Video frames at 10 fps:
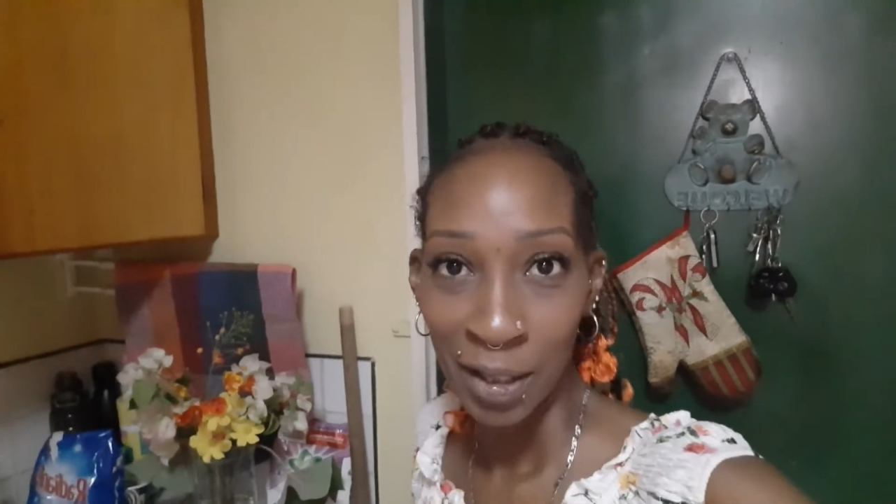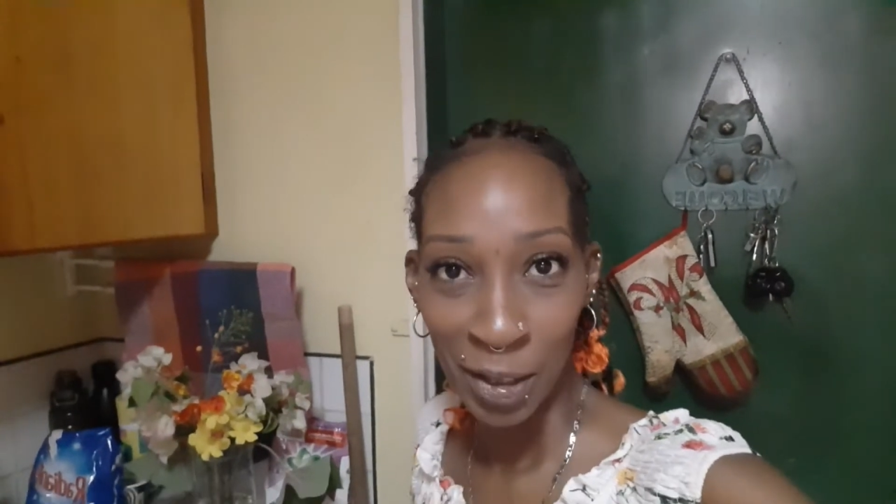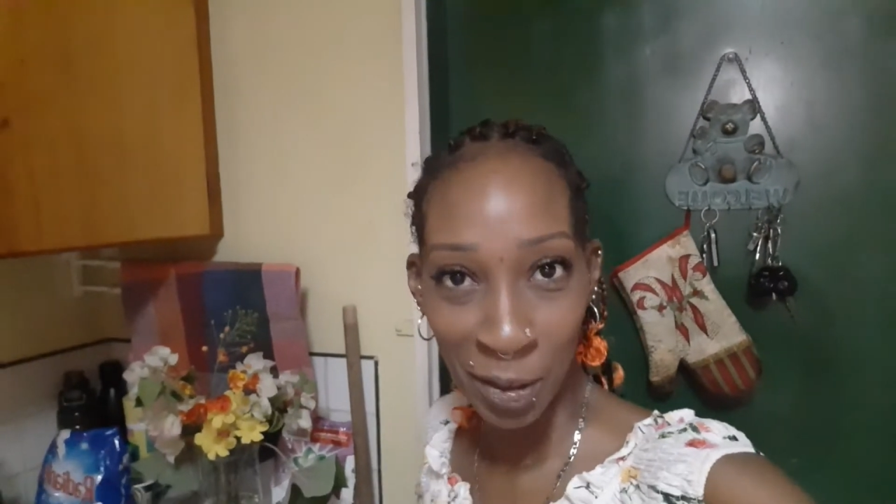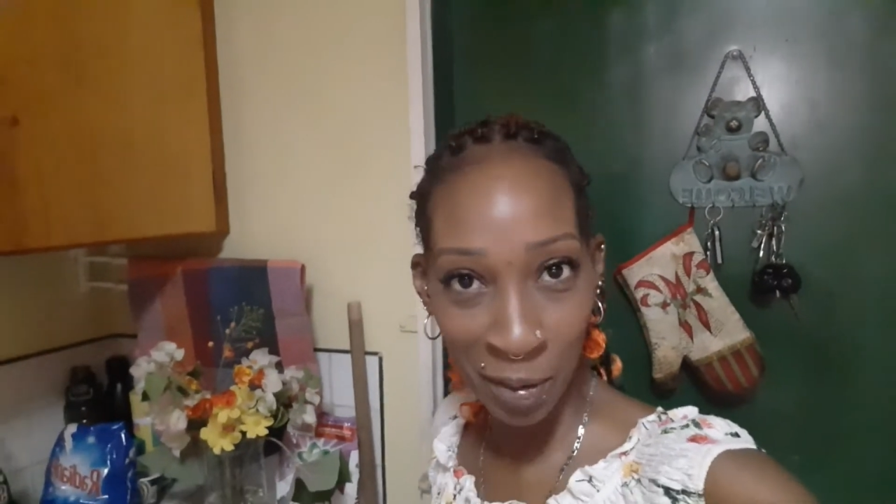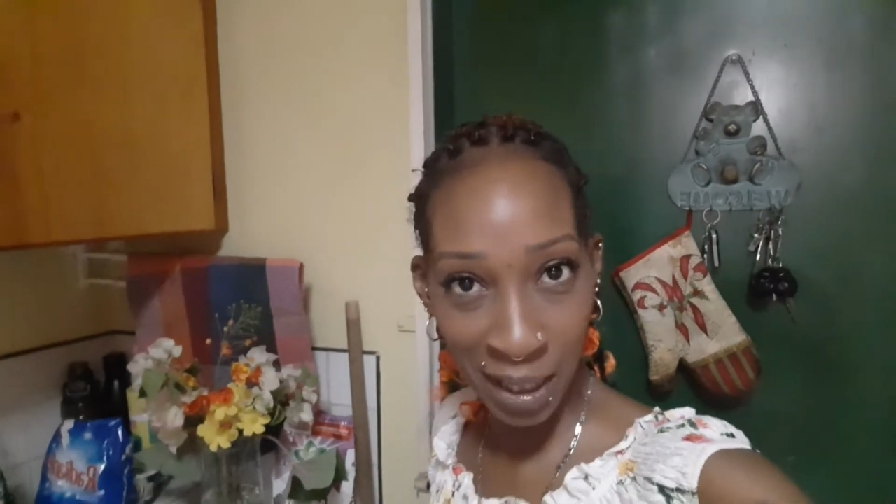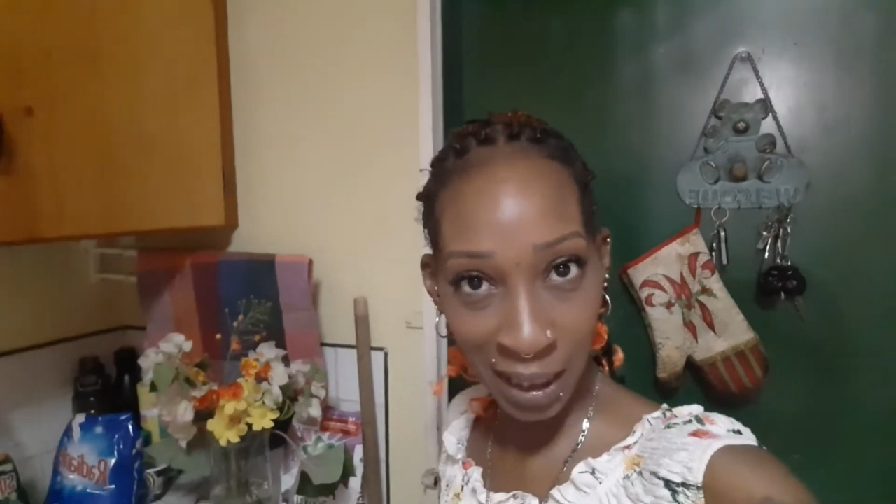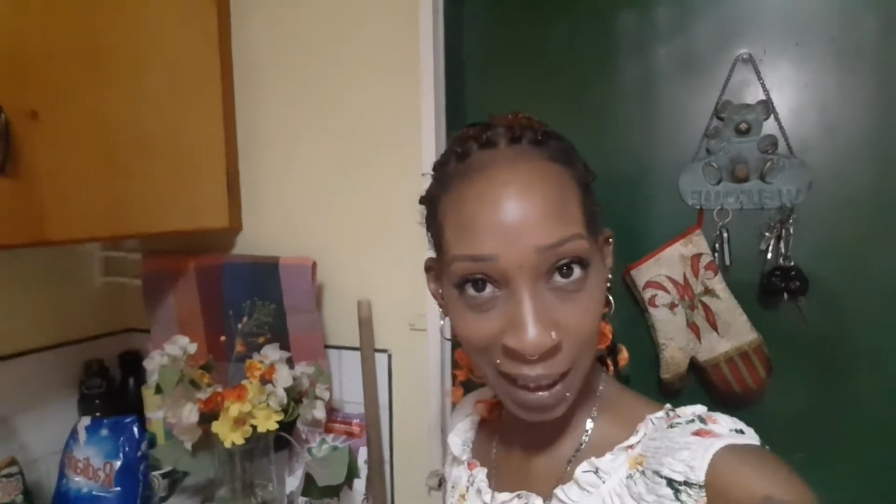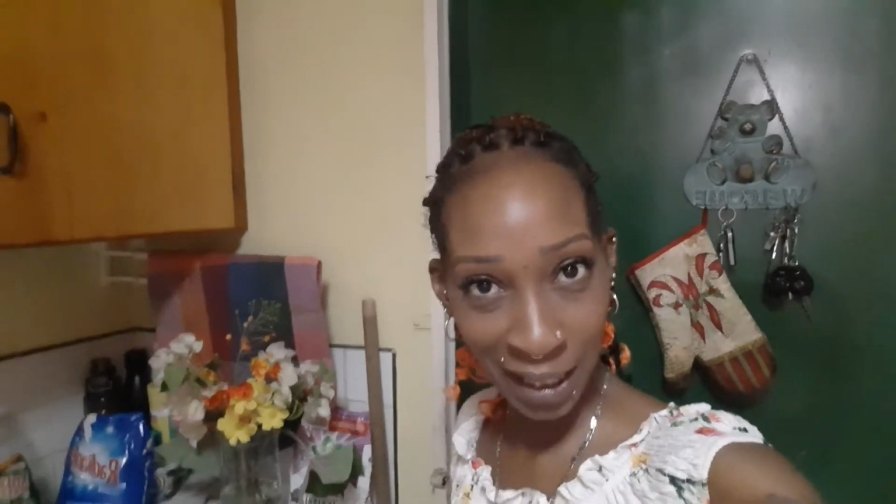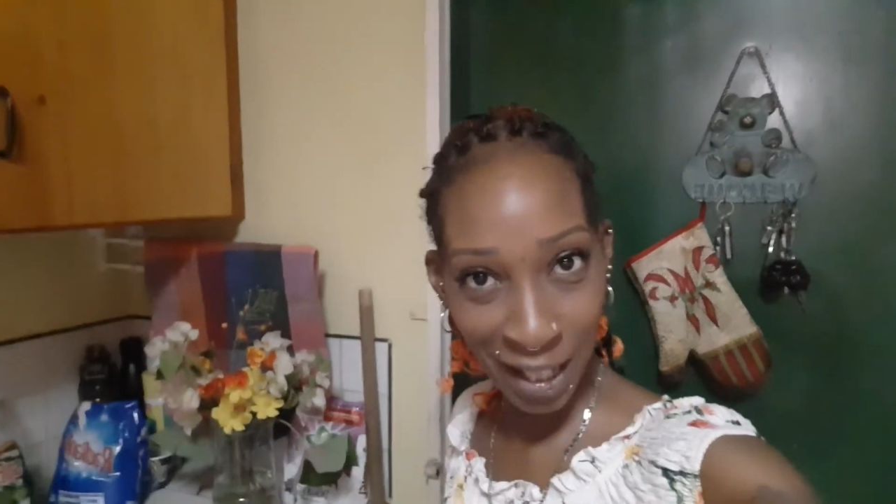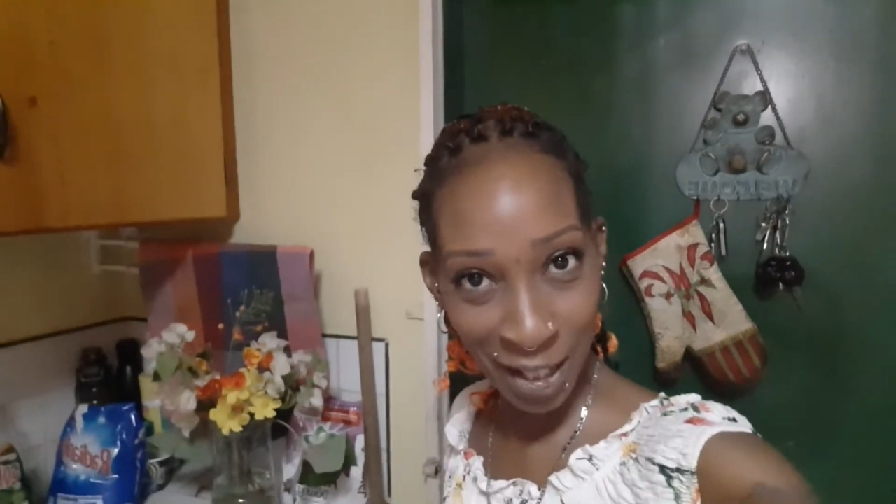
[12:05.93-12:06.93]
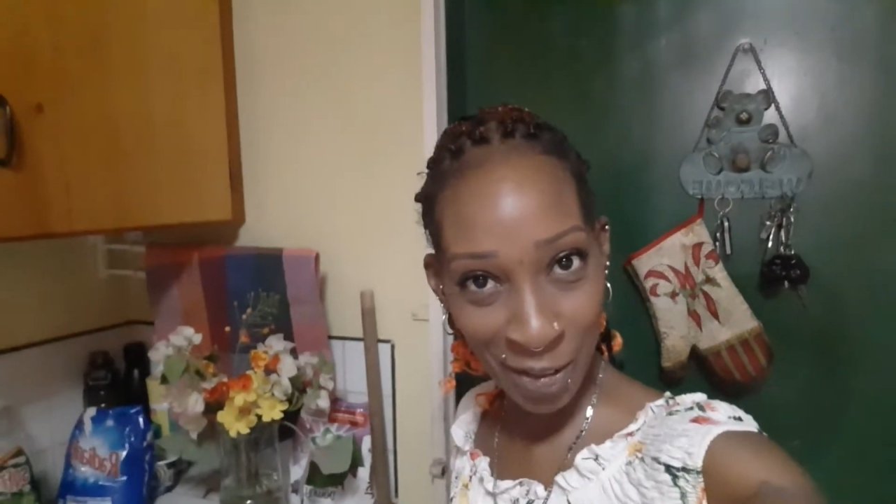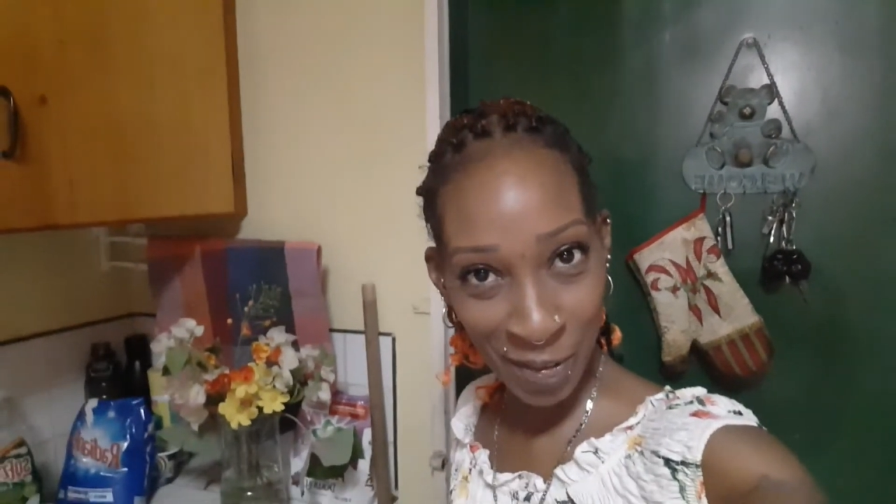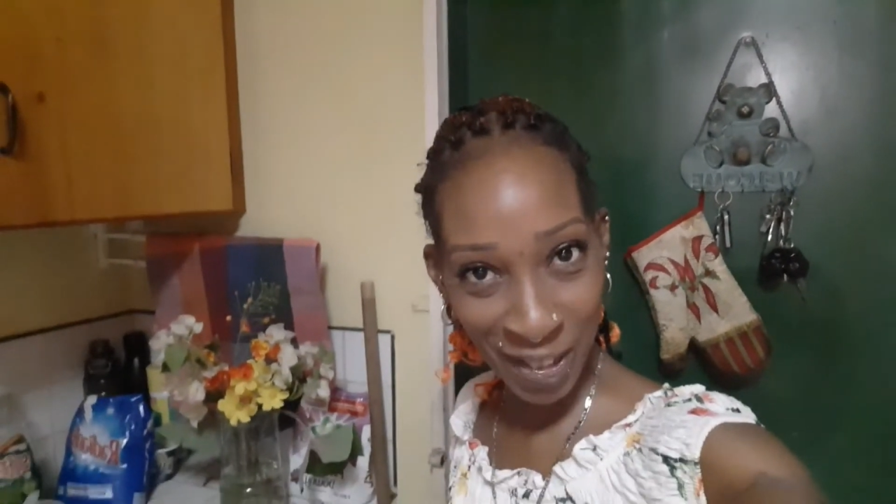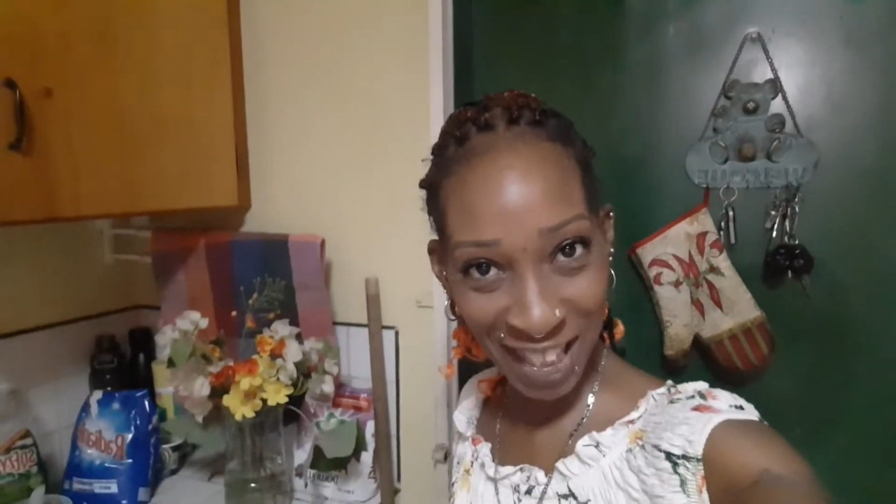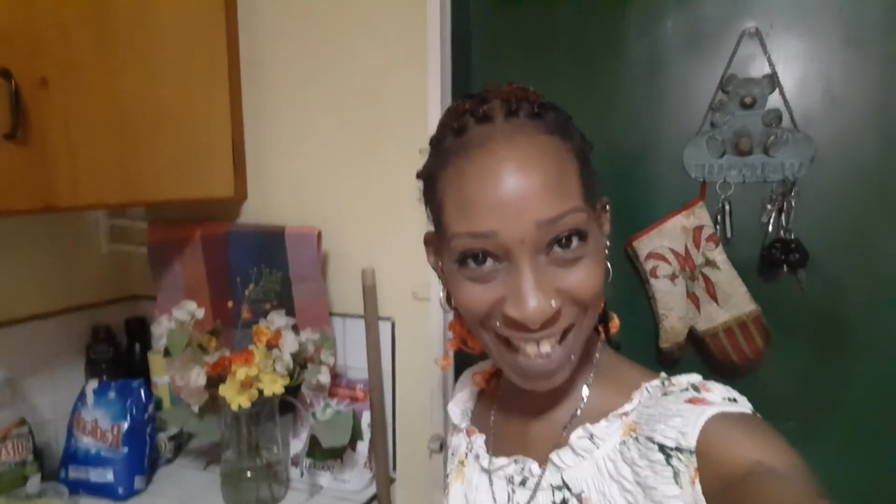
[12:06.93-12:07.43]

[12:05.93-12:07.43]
So what do you think I use?